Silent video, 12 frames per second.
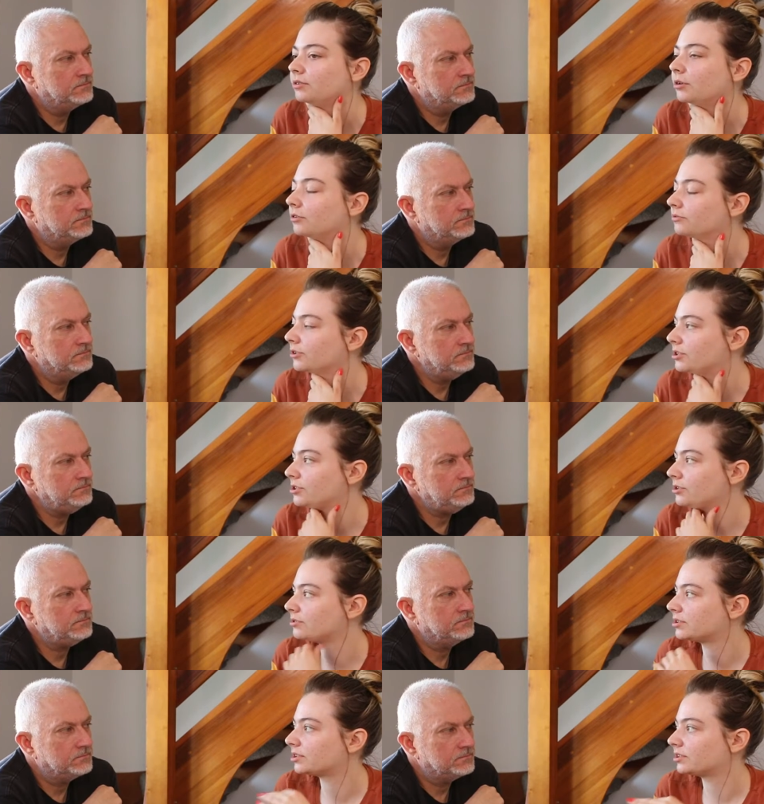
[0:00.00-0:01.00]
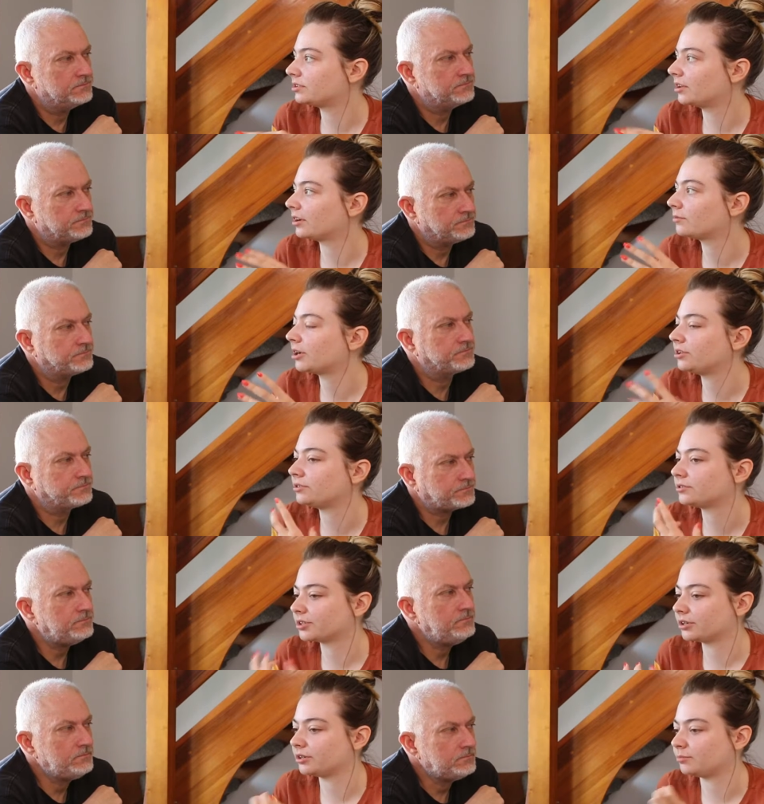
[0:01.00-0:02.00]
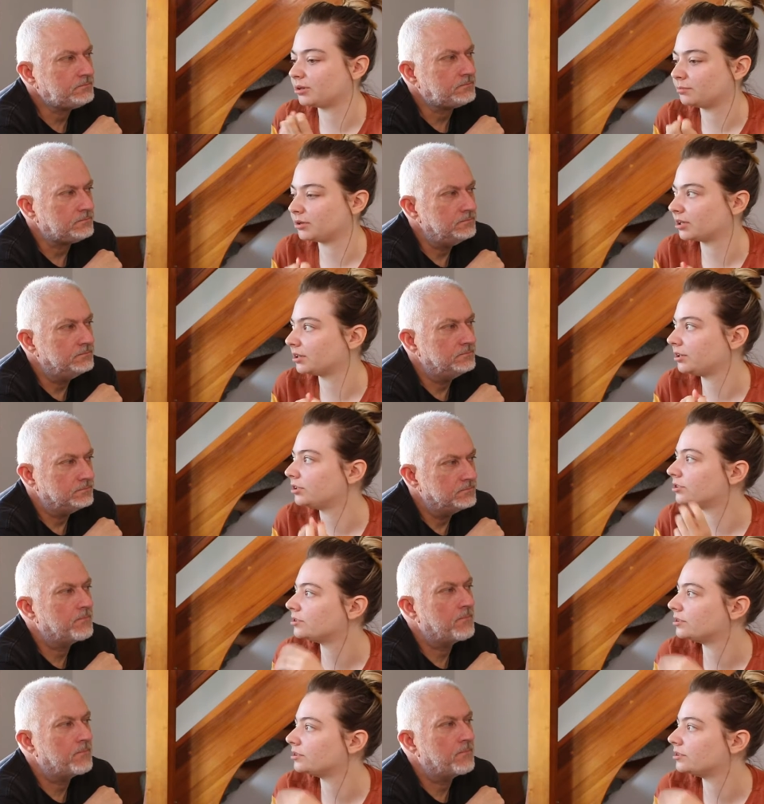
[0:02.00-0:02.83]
Speaker 1: you often do. Like when you're starting a bit bigger, you